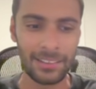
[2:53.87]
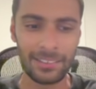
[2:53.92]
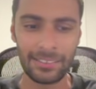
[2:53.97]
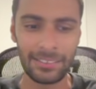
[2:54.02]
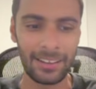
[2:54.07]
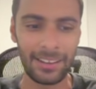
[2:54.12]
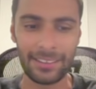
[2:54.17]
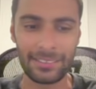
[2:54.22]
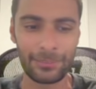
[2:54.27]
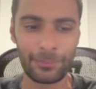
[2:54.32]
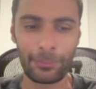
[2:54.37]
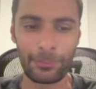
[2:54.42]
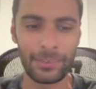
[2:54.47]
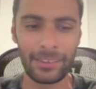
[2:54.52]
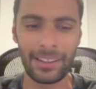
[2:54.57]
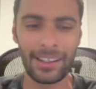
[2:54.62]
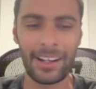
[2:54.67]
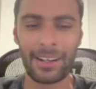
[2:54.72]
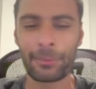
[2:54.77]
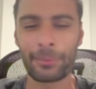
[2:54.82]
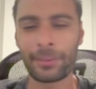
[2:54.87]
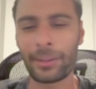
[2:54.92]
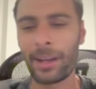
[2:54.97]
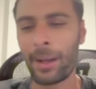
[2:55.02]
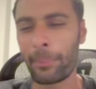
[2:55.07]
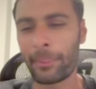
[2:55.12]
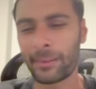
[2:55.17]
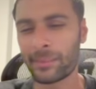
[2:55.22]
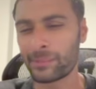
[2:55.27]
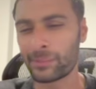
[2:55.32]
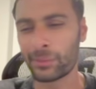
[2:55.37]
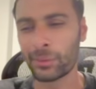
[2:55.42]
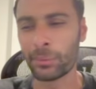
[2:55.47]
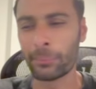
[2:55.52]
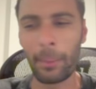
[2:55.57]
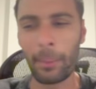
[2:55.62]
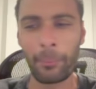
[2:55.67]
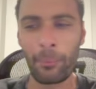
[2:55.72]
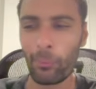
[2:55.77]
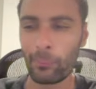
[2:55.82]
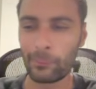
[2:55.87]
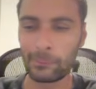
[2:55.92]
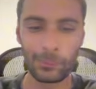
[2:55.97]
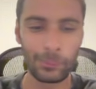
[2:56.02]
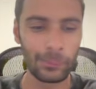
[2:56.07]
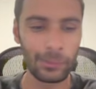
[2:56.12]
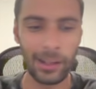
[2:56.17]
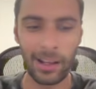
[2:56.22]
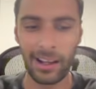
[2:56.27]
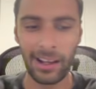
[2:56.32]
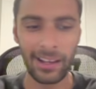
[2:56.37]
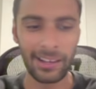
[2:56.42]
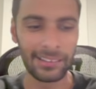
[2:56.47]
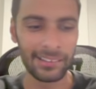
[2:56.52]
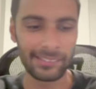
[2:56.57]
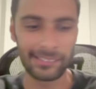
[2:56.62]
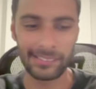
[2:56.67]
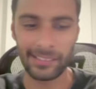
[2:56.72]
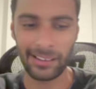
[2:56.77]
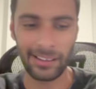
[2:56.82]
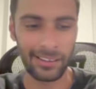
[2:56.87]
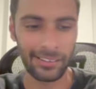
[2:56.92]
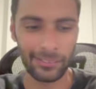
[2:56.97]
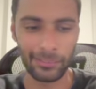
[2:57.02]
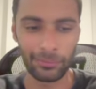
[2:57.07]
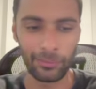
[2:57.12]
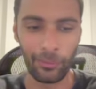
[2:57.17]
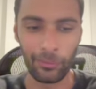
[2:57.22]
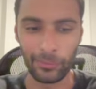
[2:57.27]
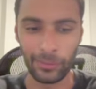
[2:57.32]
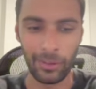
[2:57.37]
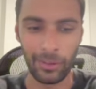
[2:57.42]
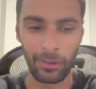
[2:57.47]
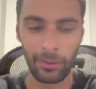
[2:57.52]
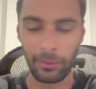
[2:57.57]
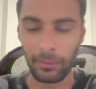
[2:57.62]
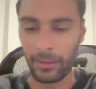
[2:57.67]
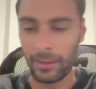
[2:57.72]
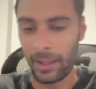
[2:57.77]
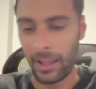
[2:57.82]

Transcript: I don't want to hop on a Zoom. I'm an old school guy. Let's get on a phone call.